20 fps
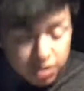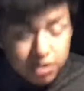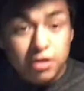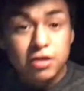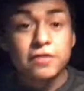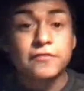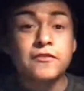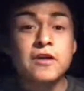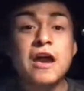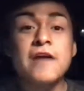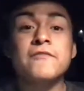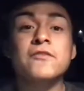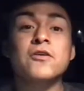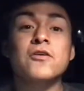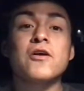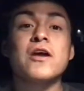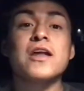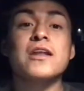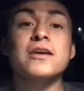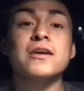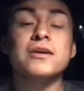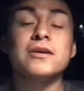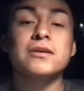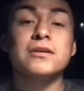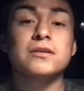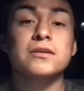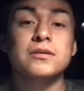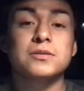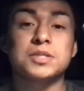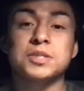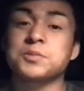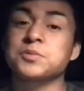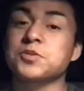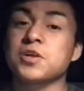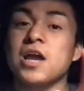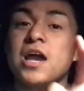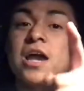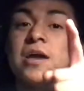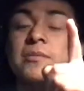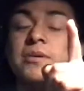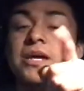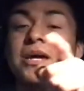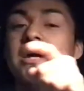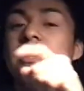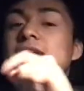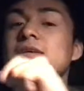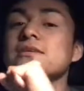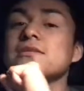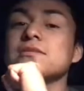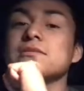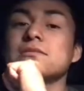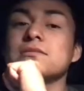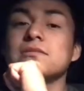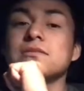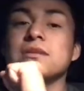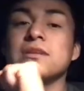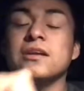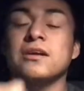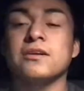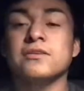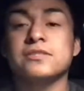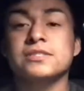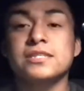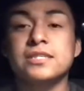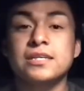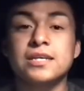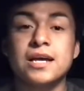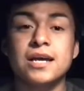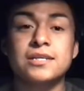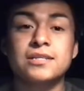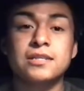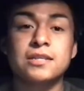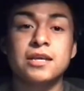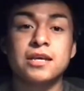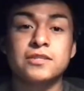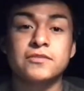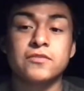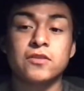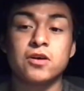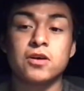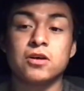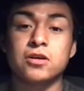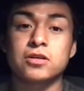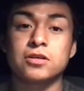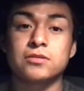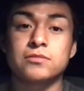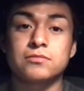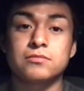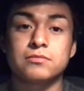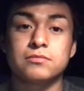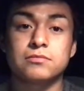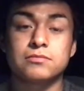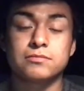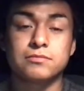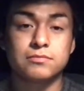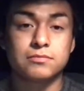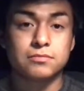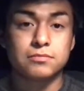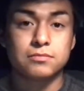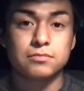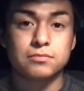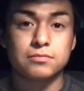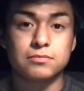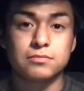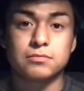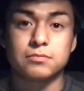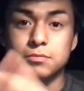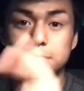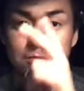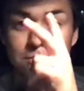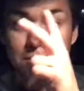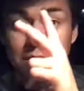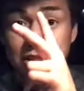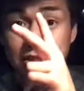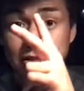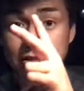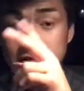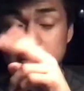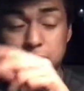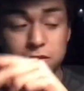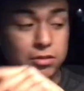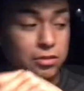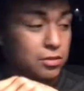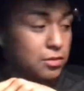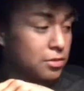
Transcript: if you haven't already, subscribe, guys. And I'll see you guys in the next vlog. Peace.